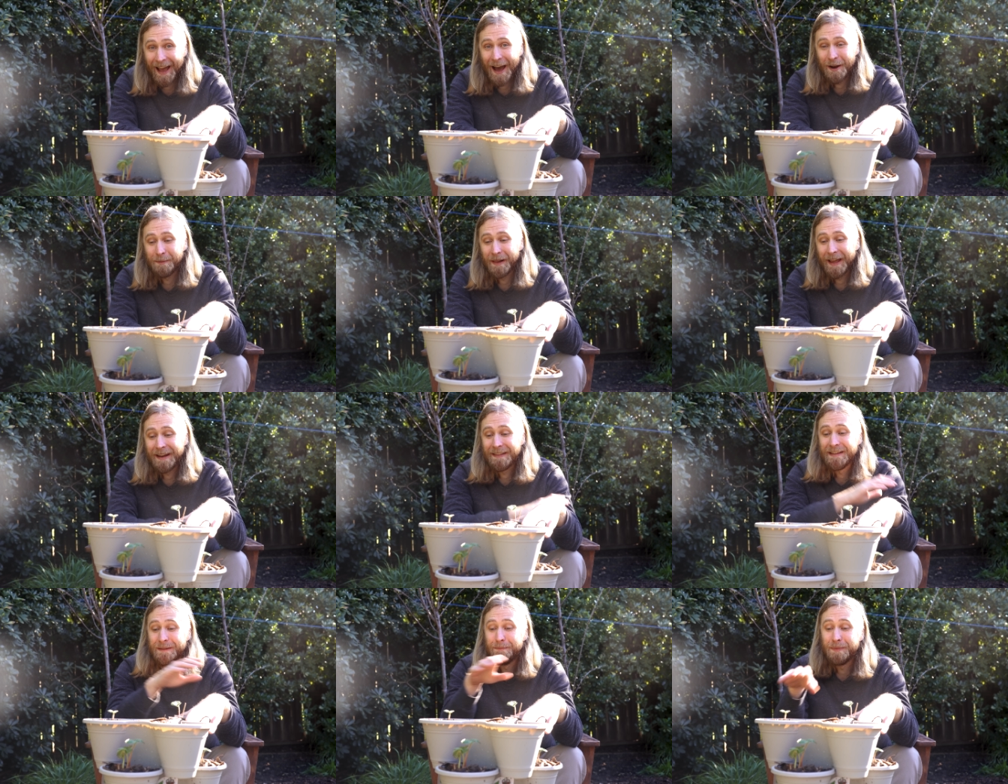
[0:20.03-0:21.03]
how to plant
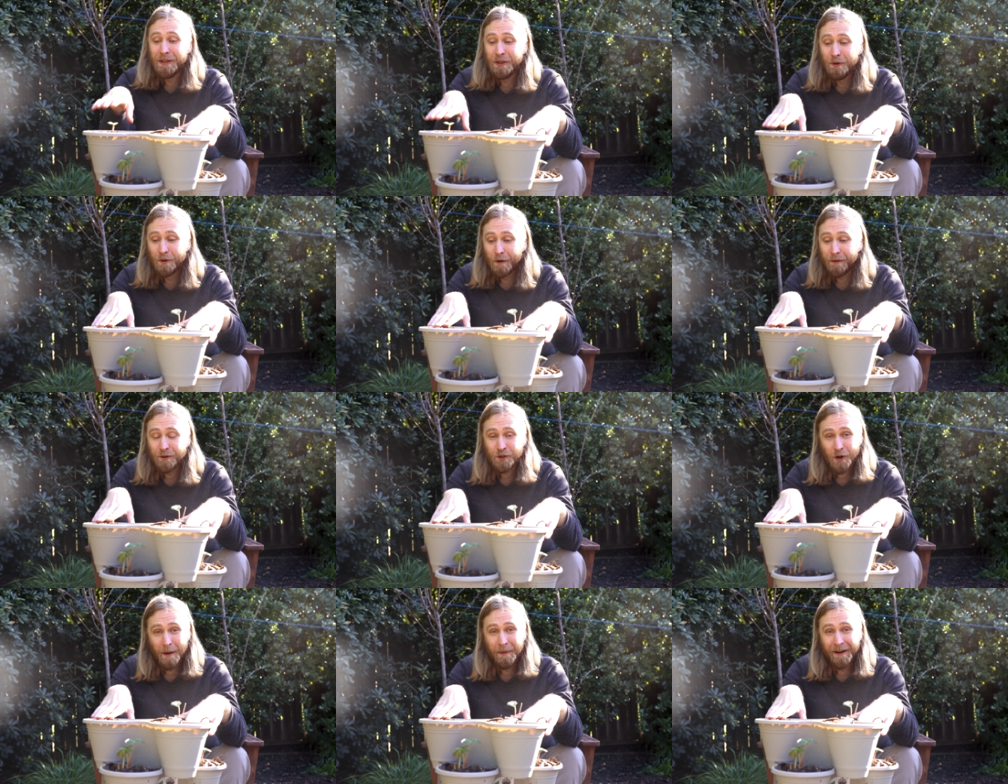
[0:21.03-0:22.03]
these beautiful
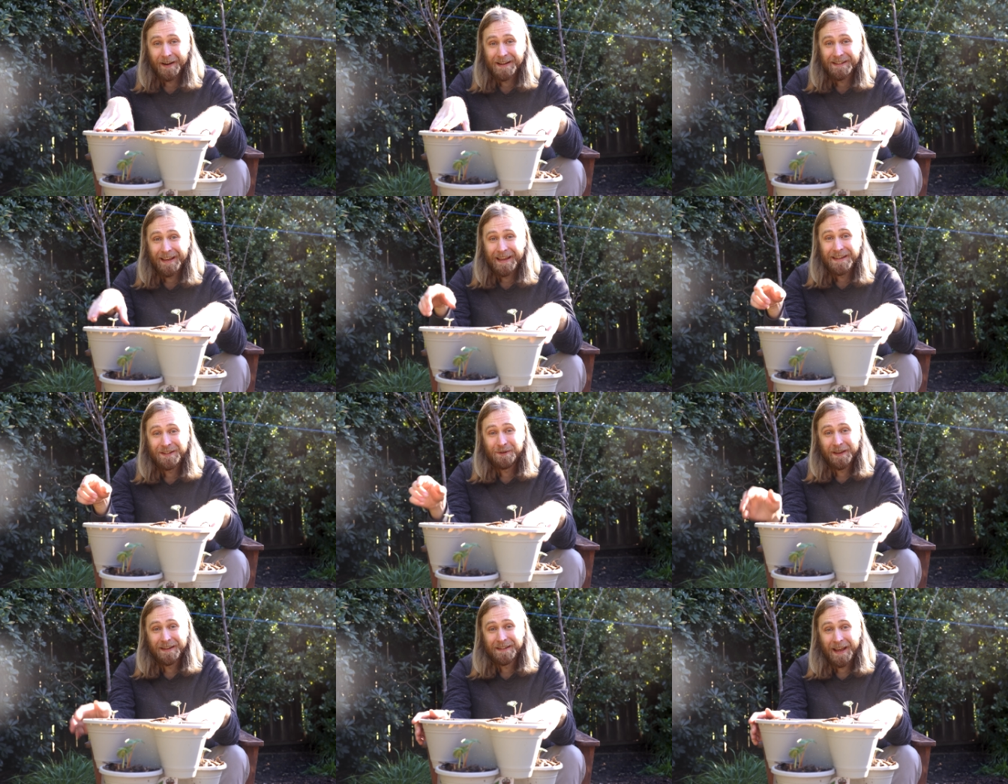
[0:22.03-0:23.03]
strawberries into
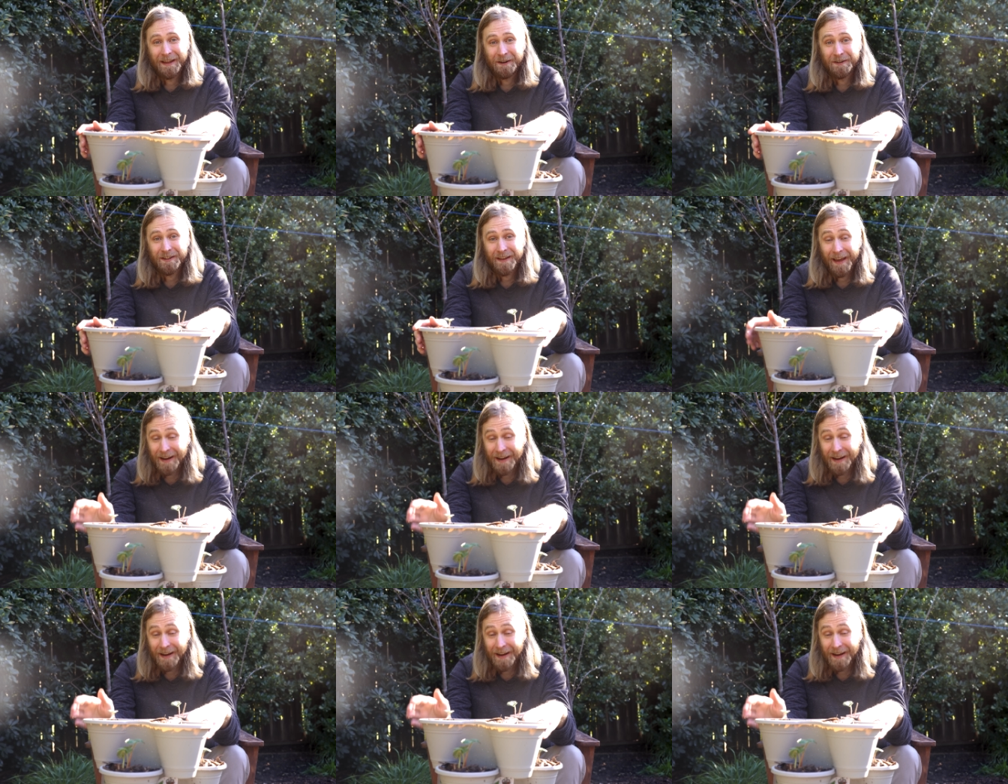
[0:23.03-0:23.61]
containers.